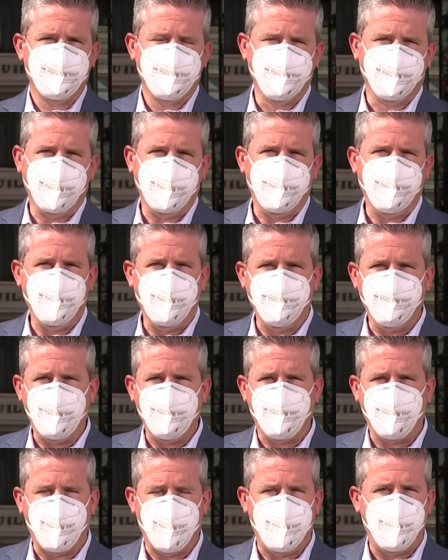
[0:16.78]
Yuki, good
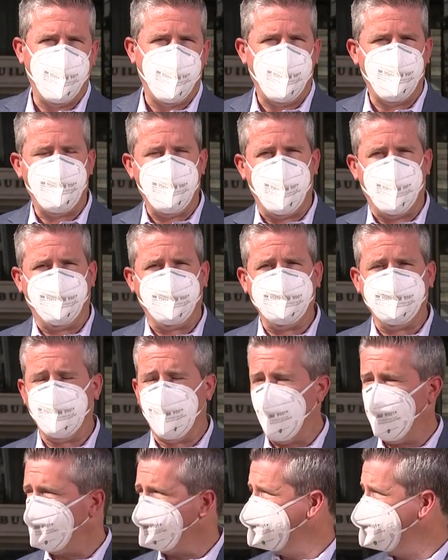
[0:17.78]
evening. Brian Abernathy's
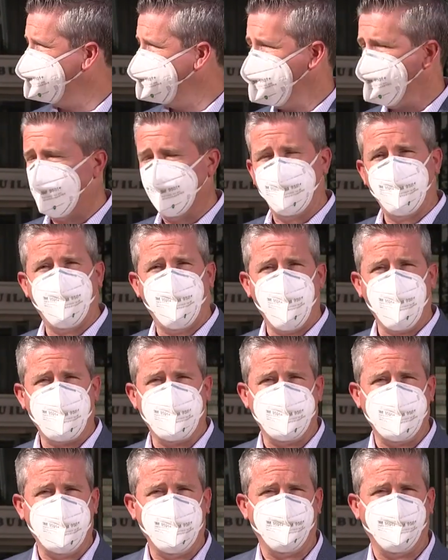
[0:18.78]
office is up on the
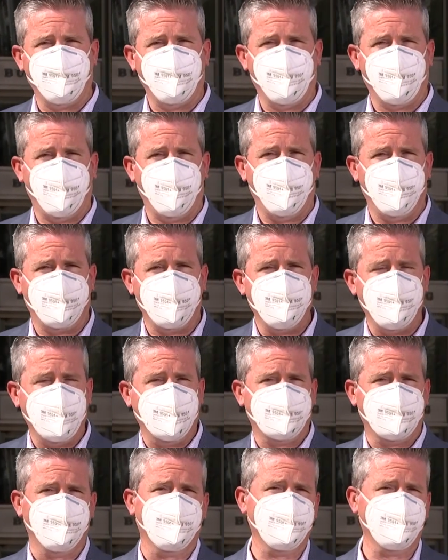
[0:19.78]
14th floor here at the
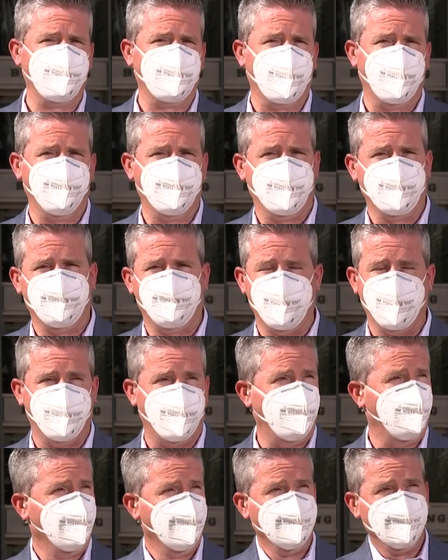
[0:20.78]
Municipal Services
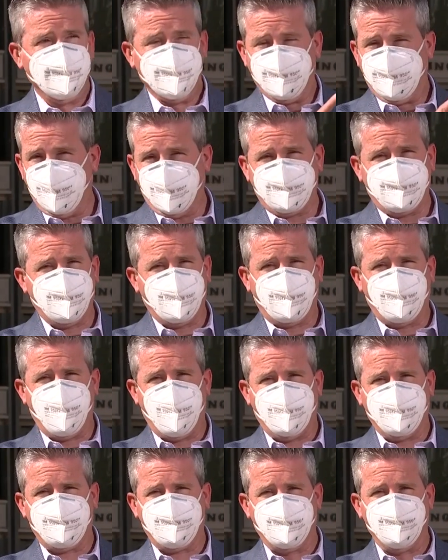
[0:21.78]
Building, just
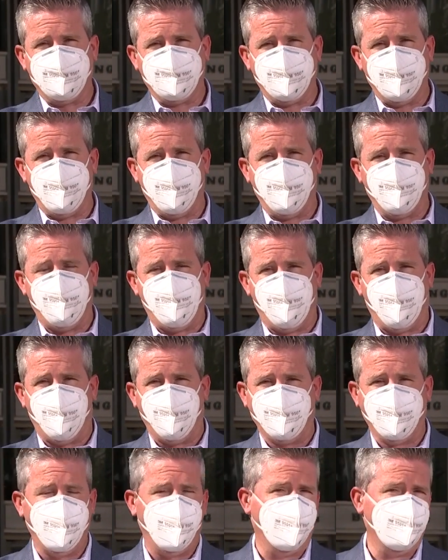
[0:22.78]
across from City
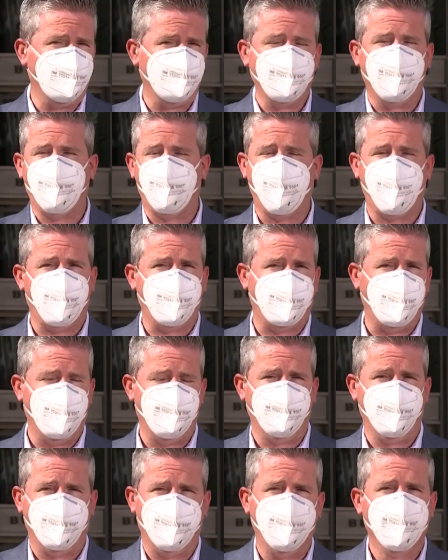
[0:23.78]
Hall. He is
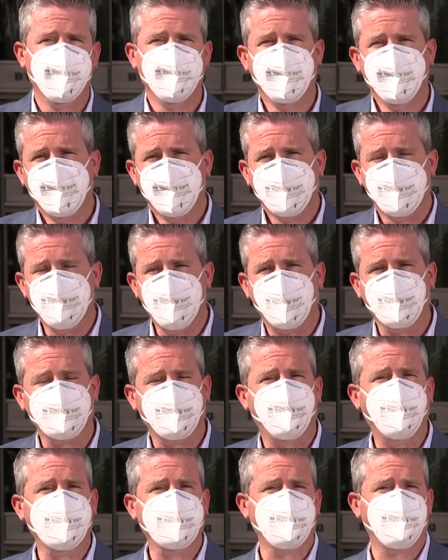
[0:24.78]
arguably the
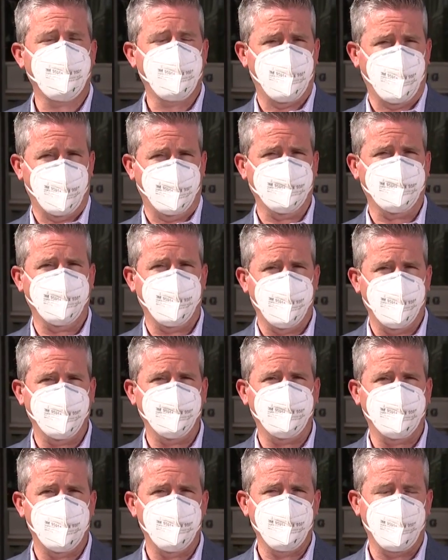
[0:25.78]
most visible person
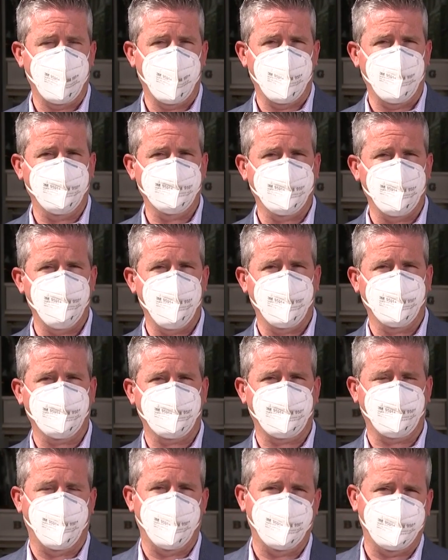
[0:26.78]
in Jim Kenney's
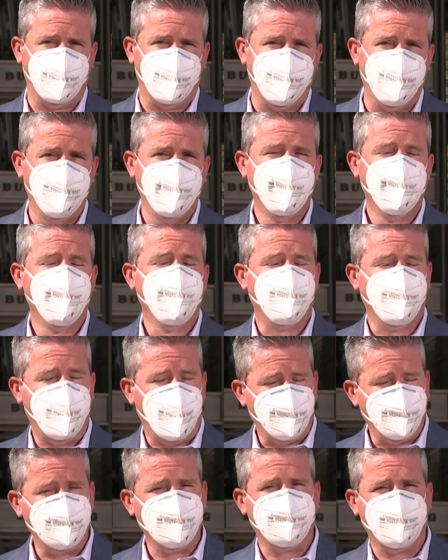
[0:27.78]
administration.
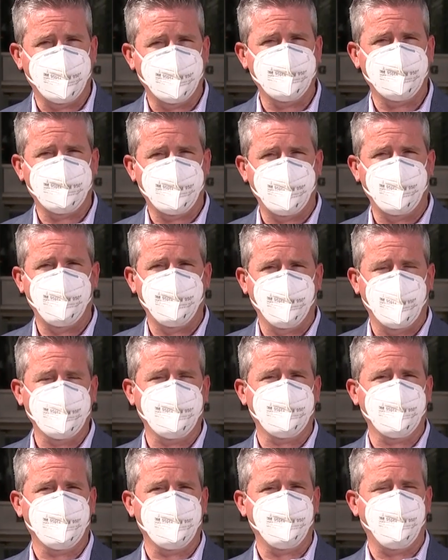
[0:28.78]
Now he says he
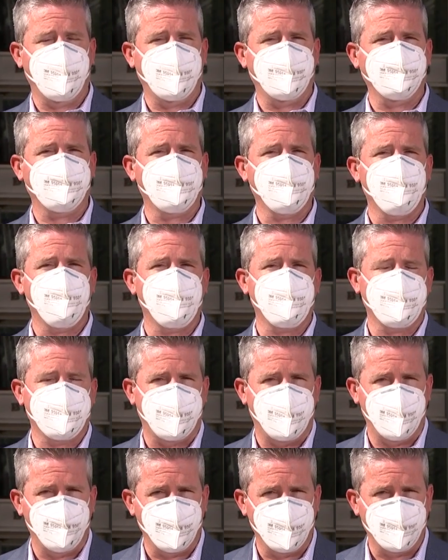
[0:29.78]
wants to spend some more
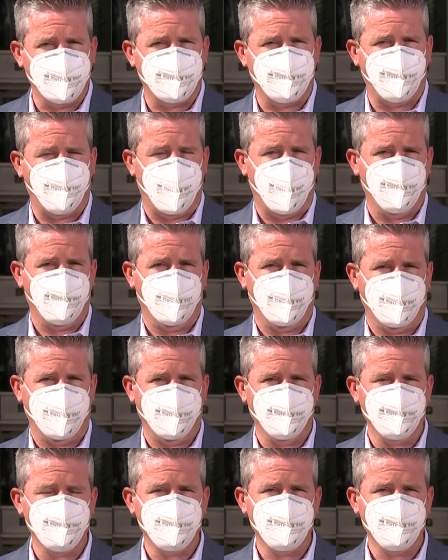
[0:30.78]
time with his family.